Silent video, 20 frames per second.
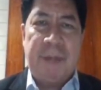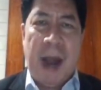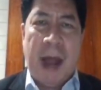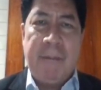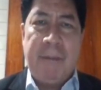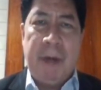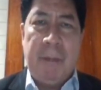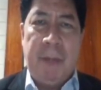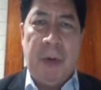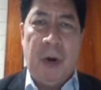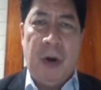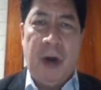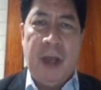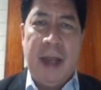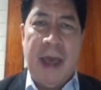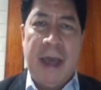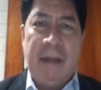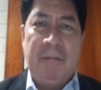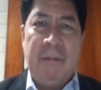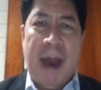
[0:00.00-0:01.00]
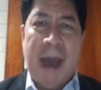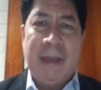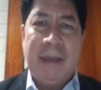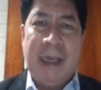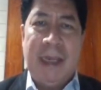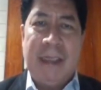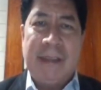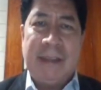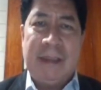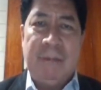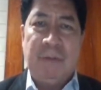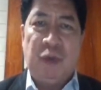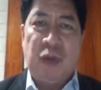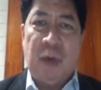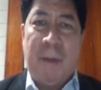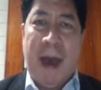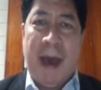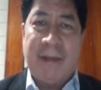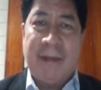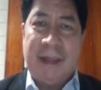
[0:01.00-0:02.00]
probable and mildly
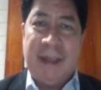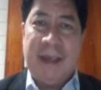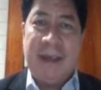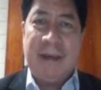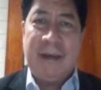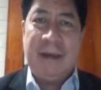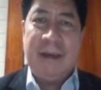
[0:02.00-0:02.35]
symptomatic